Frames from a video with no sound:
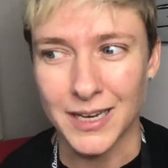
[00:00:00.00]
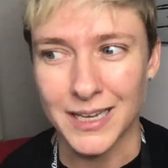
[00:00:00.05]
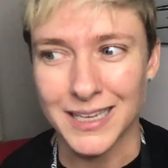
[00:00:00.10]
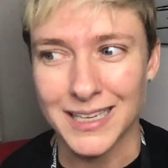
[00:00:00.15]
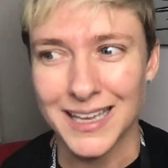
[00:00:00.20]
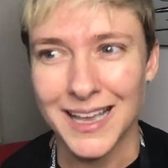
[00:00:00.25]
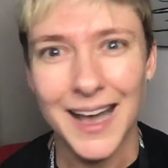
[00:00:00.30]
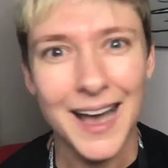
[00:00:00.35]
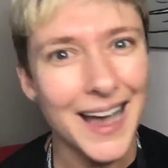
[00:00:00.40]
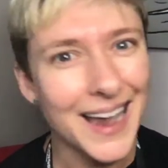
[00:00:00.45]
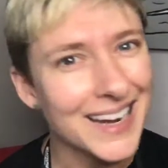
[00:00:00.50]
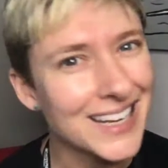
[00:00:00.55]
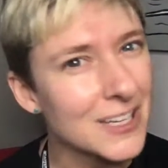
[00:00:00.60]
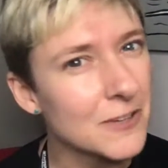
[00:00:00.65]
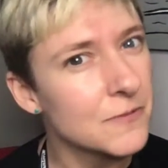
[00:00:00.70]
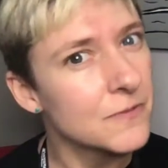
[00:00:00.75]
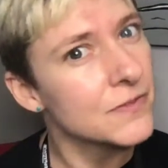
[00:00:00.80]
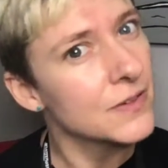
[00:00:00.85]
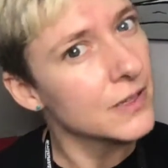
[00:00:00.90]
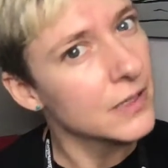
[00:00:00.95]
kind
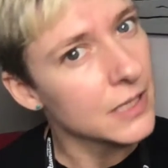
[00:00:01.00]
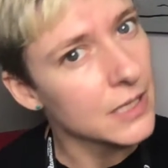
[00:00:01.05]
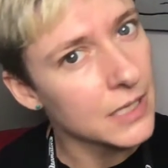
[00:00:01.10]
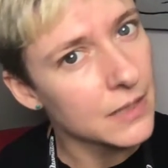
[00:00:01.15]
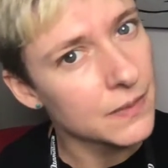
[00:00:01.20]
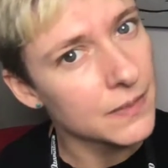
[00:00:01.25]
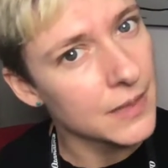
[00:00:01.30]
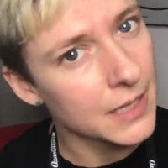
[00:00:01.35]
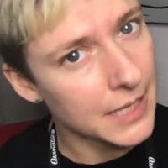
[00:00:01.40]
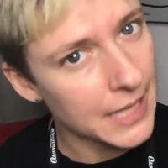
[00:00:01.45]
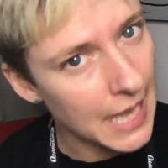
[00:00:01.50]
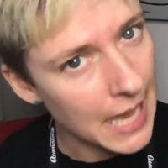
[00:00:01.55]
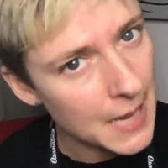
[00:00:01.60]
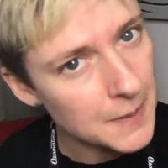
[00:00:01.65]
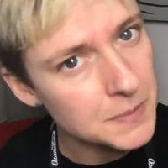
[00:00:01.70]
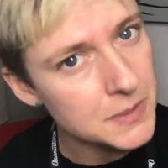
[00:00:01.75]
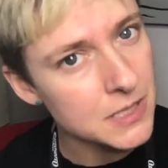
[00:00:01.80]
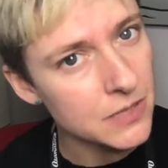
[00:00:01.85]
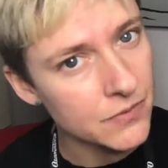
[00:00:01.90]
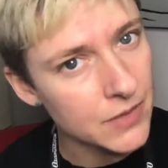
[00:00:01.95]
of filling in the
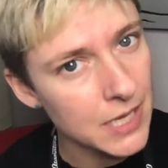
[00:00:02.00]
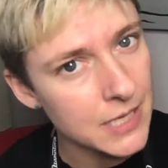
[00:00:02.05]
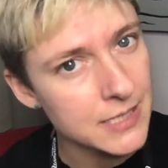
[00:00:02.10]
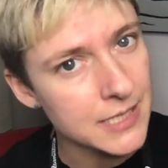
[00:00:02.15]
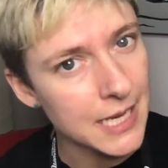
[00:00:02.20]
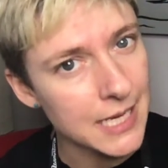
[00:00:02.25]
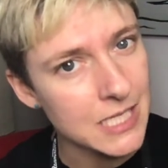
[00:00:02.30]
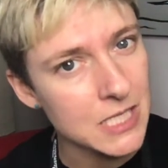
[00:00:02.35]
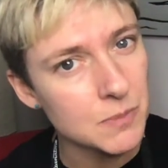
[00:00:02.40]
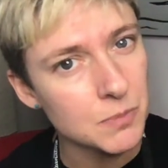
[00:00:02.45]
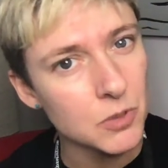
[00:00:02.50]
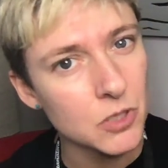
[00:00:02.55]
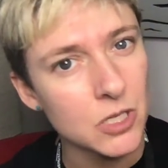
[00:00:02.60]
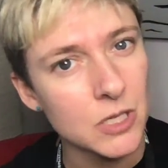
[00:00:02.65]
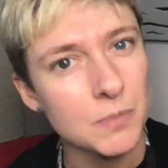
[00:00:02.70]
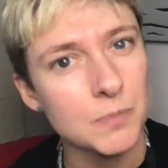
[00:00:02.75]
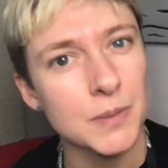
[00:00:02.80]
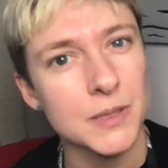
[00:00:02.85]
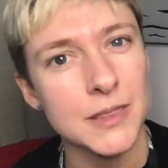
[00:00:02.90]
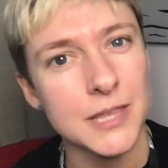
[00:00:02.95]
gaps of that
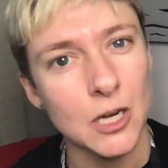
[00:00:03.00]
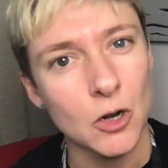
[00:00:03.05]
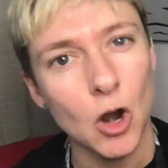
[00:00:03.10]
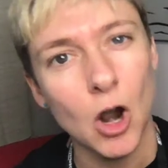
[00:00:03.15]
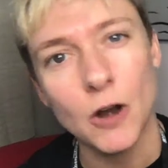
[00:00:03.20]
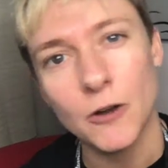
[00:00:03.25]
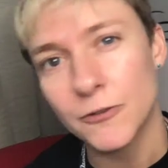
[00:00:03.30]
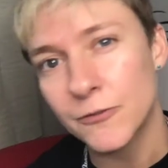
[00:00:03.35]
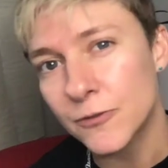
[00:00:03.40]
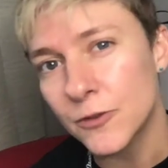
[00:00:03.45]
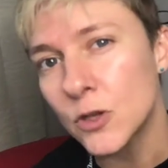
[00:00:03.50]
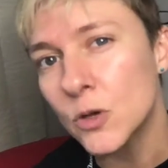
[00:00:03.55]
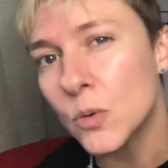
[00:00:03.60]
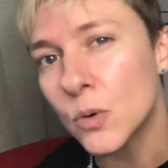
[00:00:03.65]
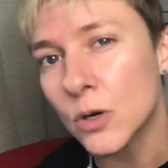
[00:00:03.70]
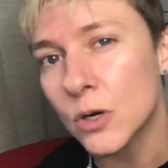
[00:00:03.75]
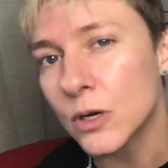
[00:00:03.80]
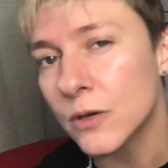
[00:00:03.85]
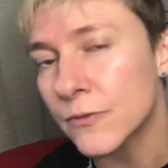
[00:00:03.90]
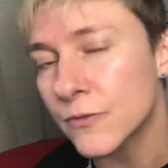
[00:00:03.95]
textbook, but there are
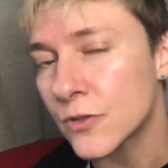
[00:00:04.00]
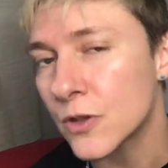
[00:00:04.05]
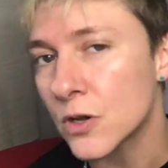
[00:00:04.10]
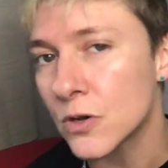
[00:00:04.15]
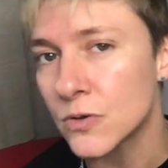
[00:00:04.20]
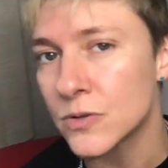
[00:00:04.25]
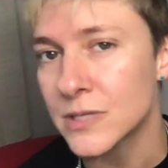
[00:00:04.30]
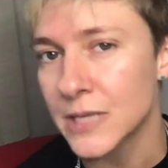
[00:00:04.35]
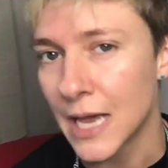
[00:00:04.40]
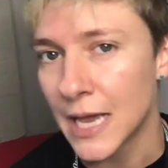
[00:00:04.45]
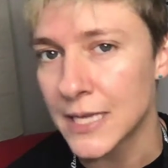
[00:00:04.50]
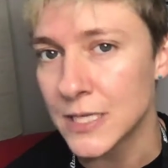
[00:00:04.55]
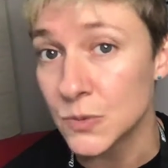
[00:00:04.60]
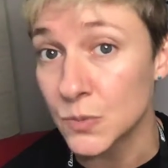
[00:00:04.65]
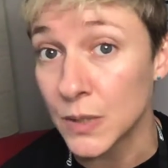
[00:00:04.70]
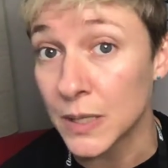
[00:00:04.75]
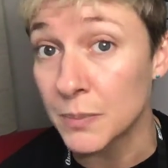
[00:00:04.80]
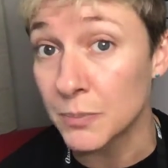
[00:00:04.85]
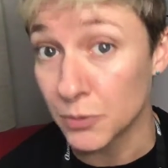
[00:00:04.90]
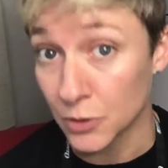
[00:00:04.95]
fewer of those as
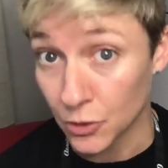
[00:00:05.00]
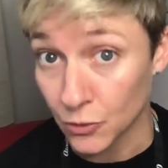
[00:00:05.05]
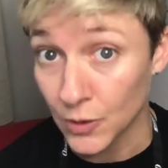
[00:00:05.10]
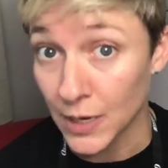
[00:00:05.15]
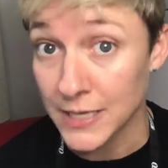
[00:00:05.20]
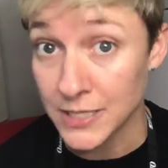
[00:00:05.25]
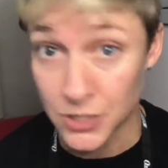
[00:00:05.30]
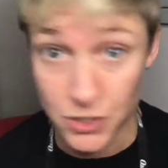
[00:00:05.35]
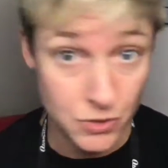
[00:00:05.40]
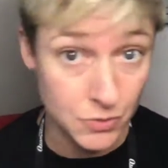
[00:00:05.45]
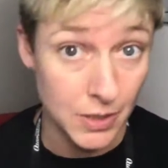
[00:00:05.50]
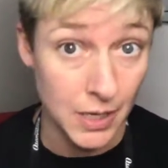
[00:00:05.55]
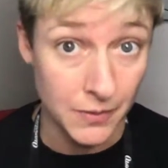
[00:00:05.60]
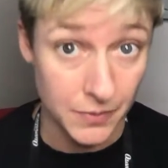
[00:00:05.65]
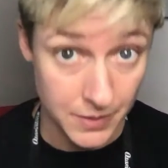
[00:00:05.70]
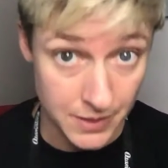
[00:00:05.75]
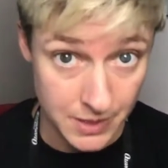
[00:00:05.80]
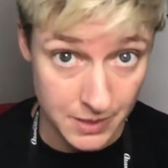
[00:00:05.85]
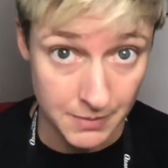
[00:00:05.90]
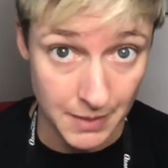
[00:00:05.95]
we progress throughout
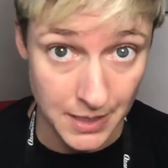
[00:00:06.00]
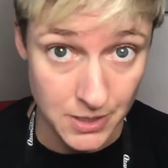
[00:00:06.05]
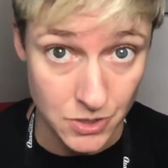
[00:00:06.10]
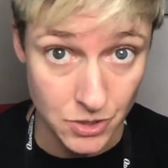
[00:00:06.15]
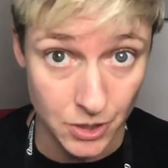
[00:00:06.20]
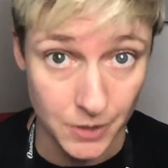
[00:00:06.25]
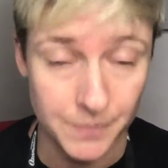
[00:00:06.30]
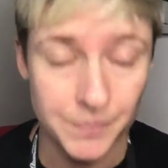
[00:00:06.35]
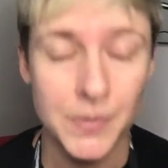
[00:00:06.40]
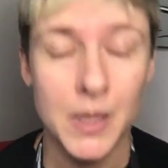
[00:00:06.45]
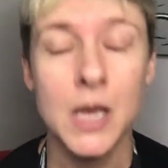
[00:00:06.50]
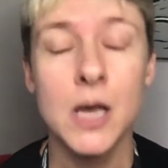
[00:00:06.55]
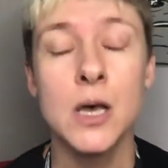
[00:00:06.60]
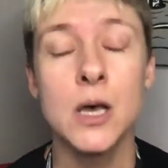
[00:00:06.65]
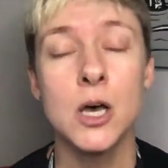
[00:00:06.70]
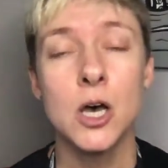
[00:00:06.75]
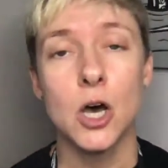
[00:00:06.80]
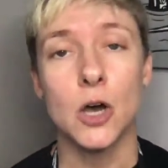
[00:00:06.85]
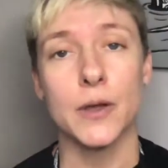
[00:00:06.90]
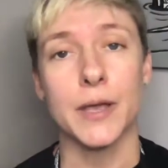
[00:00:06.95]
the semester.
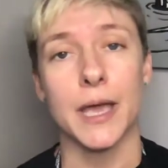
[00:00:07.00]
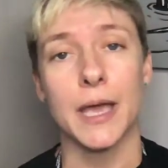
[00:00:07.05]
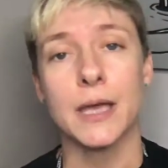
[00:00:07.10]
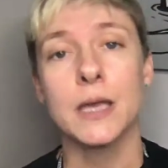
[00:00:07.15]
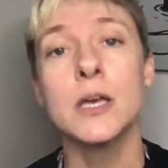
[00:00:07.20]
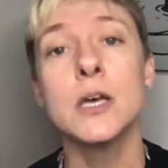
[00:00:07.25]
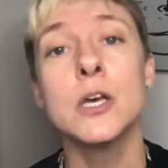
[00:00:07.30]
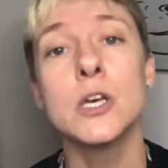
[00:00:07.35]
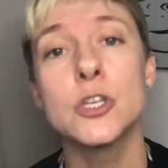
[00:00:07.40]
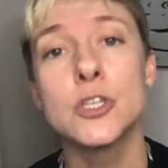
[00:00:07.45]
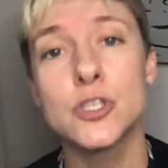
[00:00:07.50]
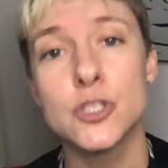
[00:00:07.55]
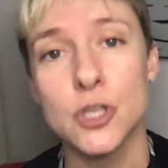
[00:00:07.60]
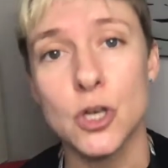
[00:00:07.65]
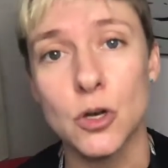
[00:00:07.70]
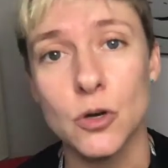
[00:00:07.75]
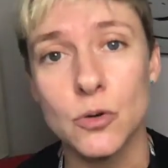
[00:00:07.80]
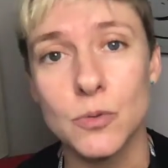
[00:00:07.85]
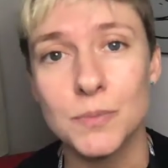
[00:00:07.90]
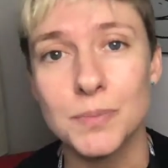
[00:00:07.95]
Okay,
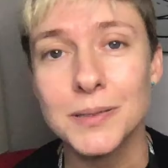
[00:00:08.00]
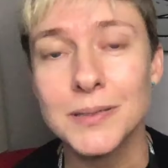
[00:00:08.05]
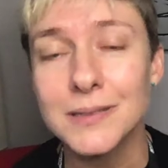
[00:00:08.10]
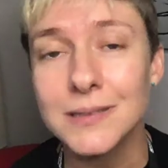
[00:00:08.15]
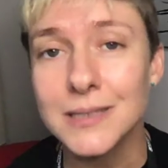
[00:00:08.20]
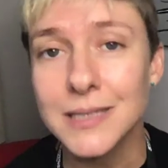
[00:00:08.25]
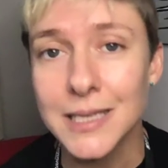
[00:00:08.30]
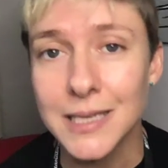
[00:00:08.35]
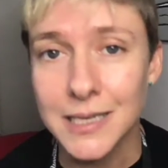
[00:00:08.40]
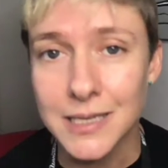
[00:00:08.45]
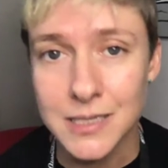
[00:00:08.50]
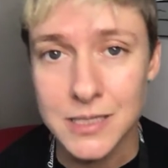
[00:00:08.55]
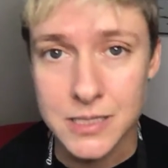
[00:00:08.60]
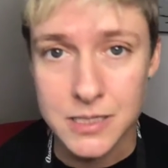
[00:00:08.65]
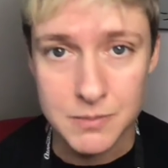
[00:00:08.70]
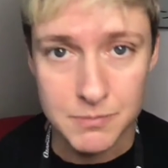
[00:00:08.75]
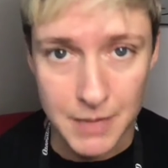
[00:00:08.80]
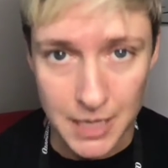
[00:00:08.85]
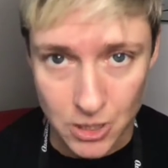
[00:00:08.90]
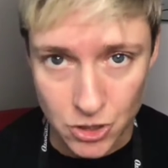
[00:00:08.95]
so
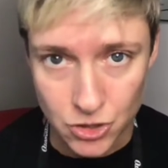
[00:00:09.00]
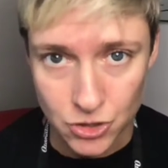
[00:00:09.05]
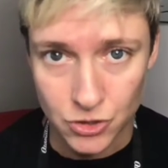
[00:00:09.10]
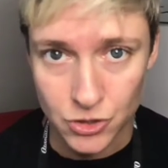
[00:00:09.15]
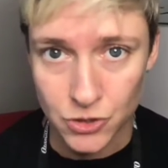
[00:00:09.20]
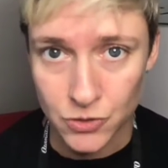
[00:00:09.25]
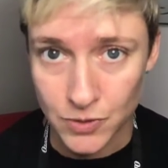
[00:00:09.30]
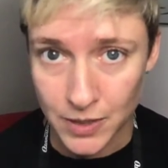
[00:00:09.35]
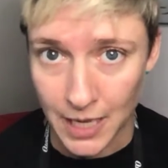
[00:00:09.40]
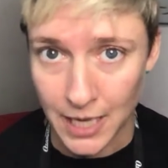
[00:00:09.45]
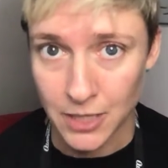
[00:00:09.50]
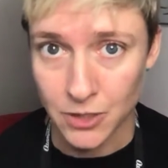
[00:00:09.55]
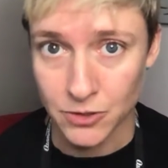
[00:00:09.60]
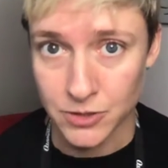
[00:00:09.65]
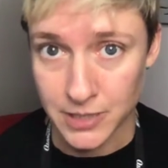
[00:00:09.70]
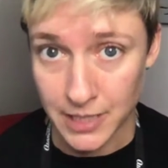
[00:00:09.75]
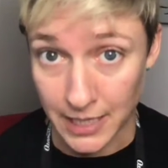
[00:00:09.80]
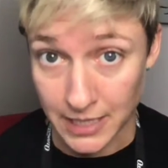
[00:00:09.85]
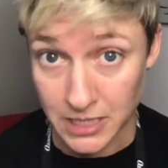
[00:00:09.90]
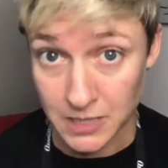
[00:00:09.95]
please make sure you get your
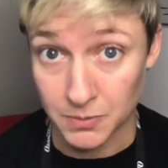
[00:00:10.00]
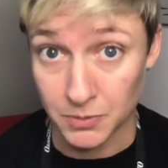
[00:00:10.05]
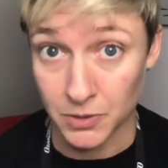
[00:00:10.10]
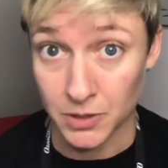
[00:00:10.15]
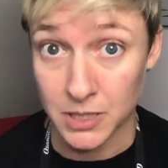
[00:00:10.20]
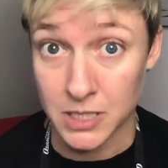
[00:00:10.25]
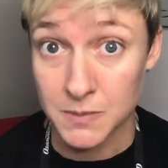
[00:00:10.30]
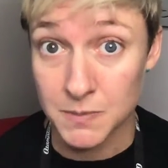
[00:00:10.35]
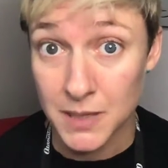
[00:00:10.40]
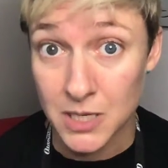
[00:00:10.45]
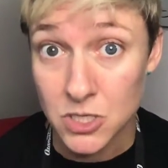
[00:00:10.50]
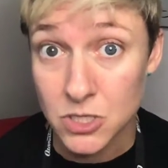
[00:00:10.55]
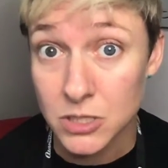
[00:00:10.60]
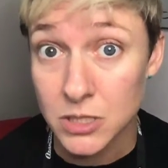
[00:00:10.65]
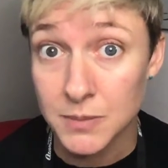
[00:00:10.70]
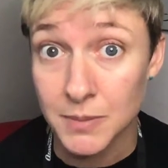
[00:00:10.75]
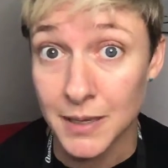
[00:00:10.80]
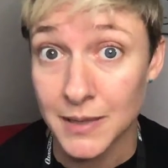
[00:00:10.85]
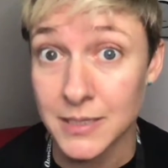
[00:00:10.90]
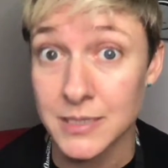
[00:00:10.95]
textbook,
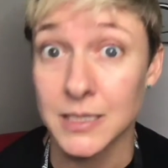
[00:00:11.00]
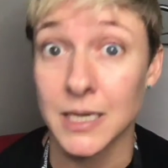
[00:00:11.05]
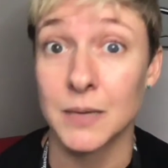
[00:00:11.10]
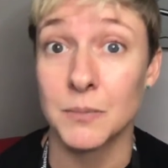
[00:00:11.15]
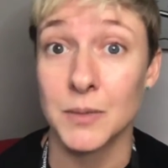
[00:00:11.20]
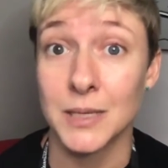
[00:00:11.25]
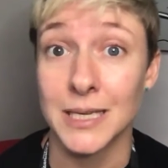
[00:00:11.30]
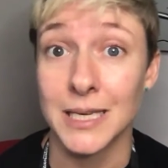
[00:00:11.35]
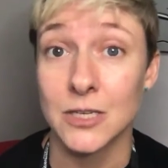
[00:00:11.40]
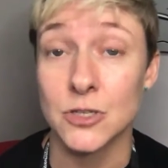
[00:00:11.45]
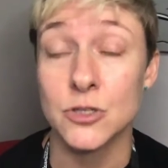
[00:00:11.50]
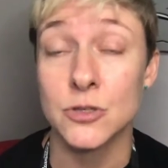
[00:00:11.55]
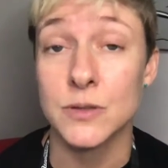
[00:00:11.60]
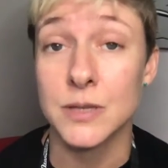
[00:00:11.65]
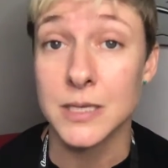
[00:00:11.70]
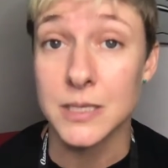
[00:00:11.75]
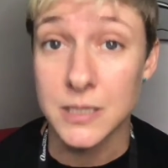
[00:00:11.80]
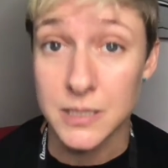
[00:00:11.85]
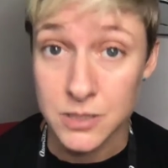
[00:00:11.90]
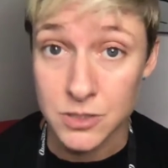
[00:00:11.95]
especially by the time we get to
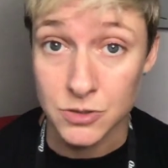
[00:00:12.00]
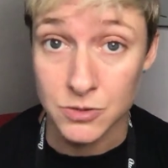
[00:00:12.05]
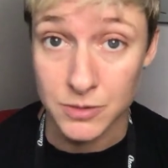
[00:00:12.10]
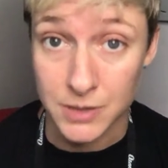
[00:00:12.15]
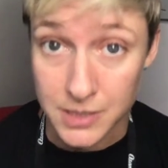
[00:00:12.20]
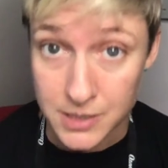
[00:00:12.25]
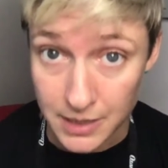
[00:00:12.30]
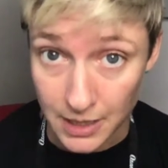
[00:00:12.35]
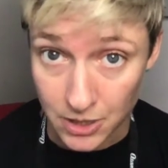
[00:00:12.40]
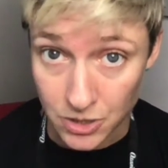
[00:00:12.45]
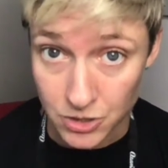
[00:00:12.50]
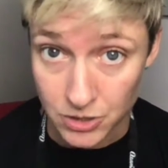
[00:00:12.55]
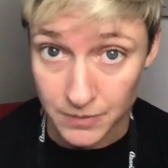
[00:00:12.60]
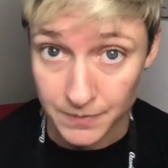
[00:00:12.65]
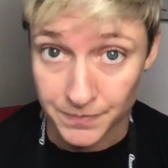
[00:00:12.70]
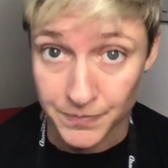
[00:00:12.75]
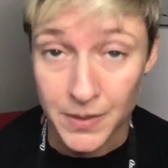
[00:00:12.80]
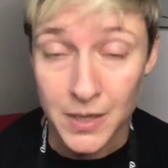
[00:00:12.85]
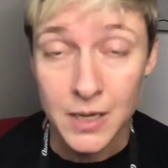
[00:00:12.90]
the history section.